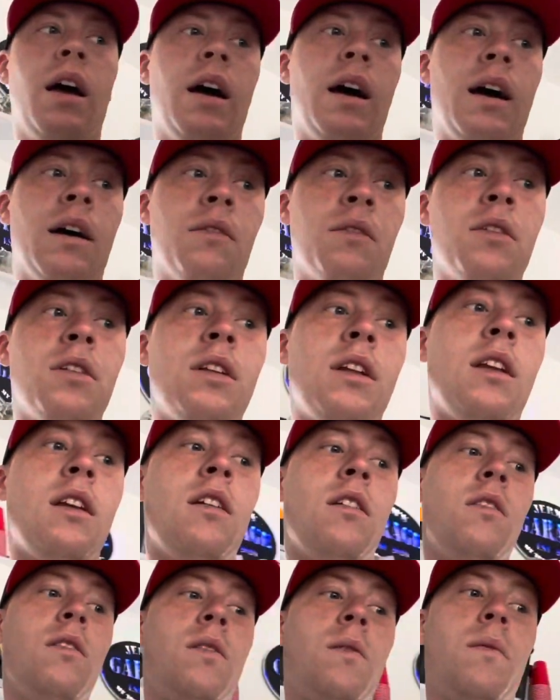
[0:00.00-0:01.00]
I really need to
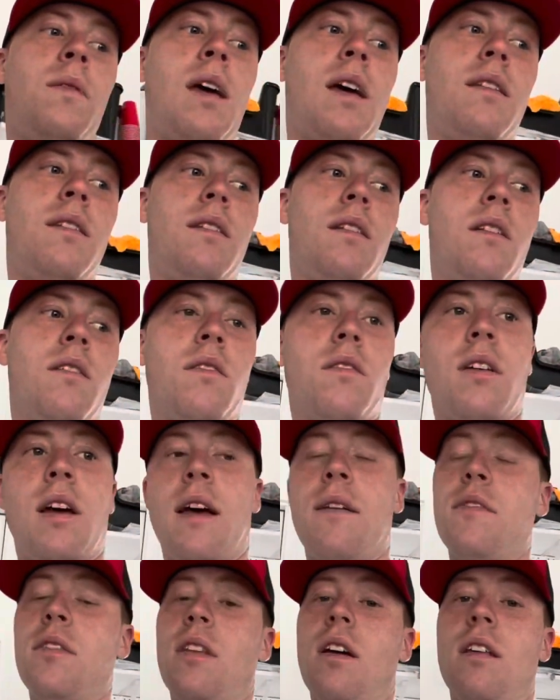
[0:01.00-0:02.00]
do some testing I
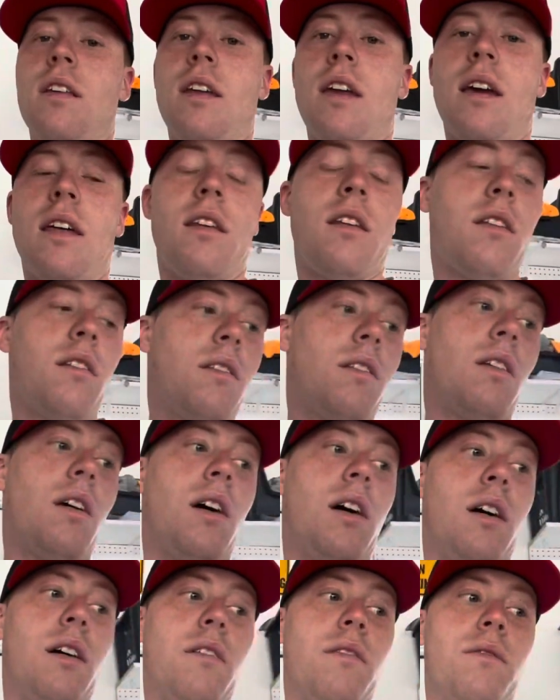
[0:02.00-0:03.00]
haven't done yet
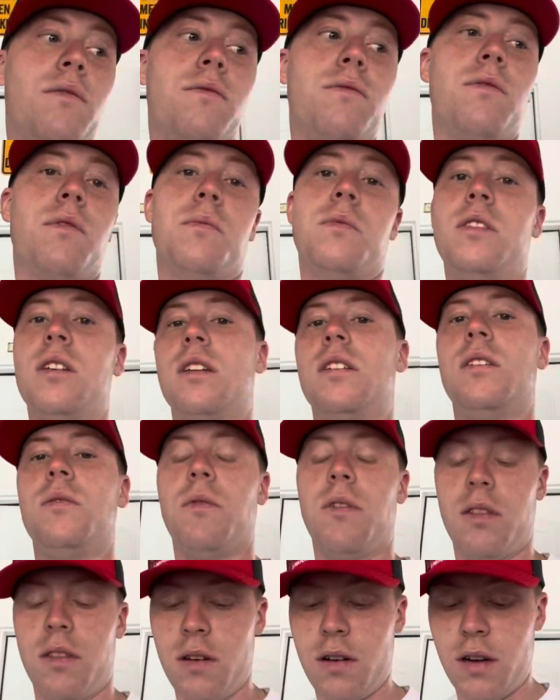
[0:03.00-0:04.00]
from
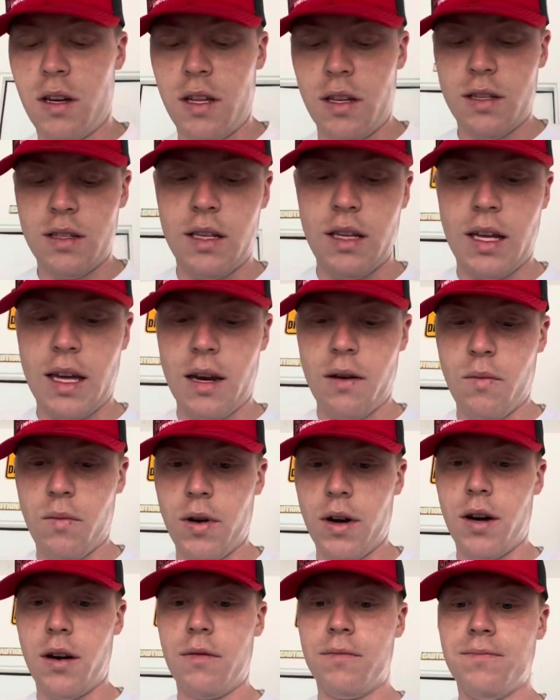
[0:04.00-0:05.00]
6130 to see kind of
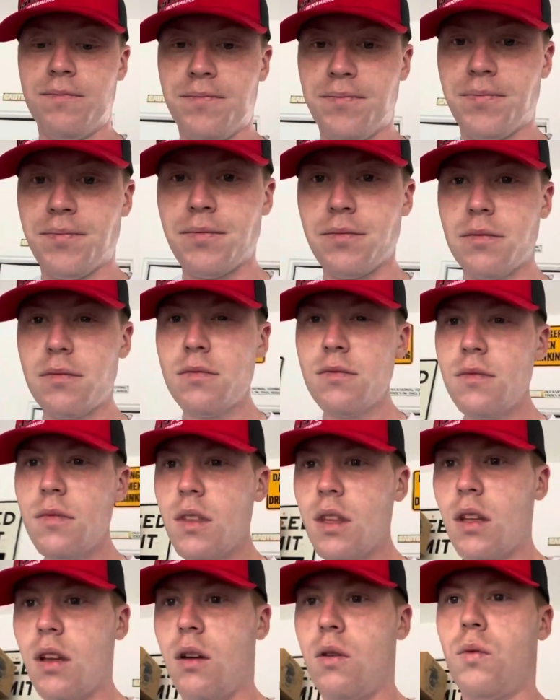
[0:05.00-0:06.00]

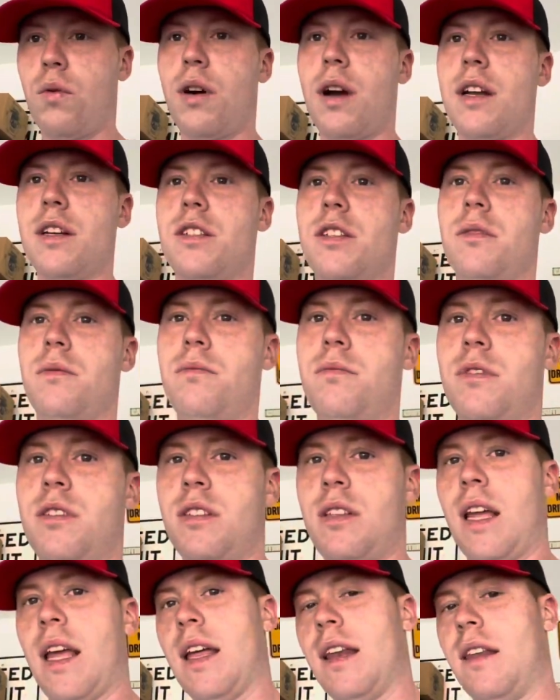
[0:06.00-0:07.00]
where I should
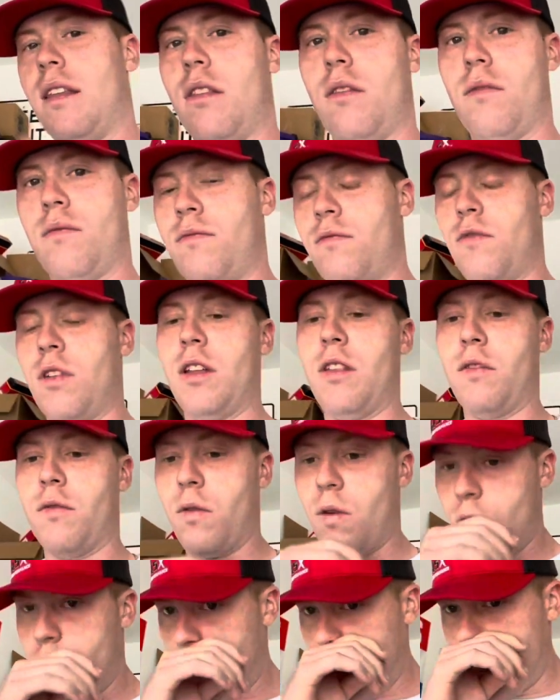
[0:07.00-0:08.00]
stand in the
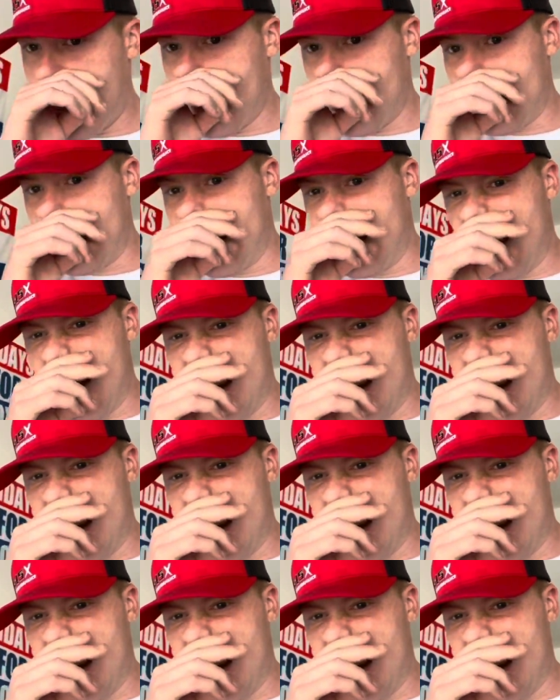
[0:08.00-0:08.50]
roll class.